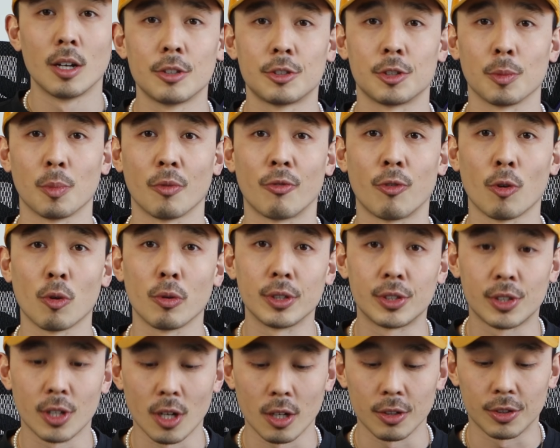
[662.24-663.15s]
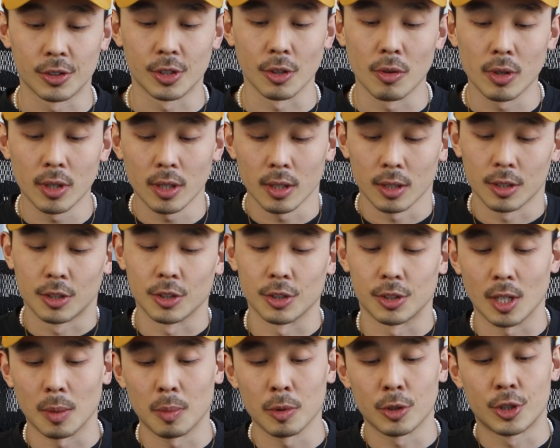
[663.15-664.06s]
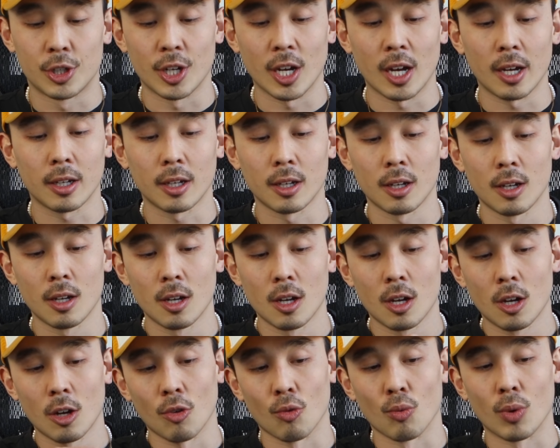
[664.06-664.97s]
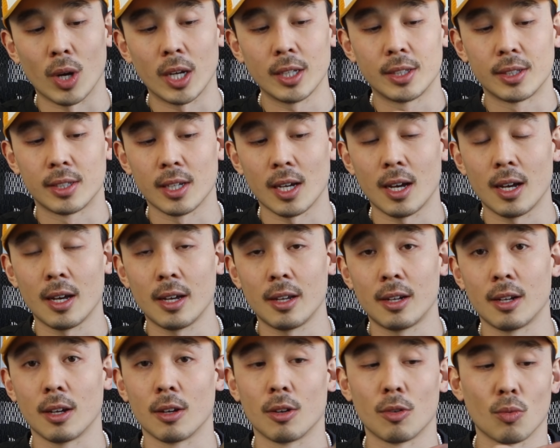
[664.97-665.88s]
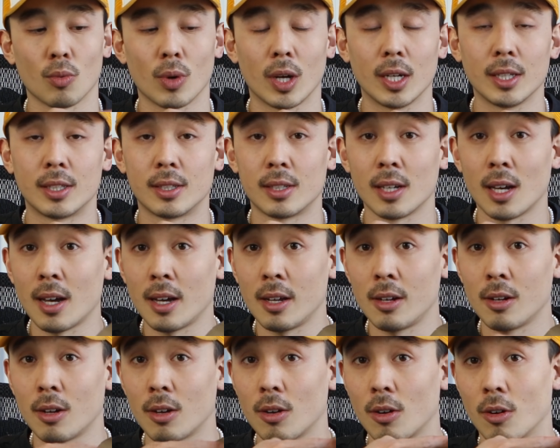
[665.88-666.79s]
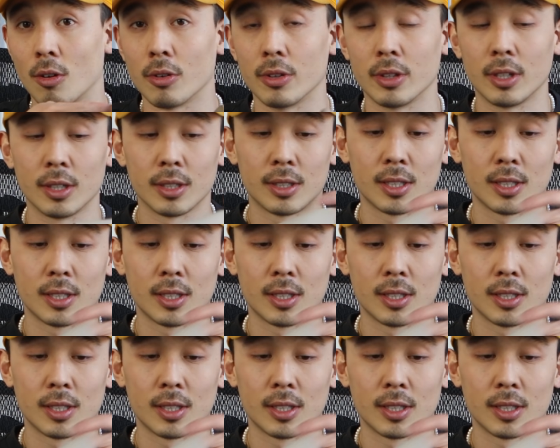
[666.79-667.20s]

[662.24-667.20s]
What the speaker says: So before we start sewing, just double check right side, around the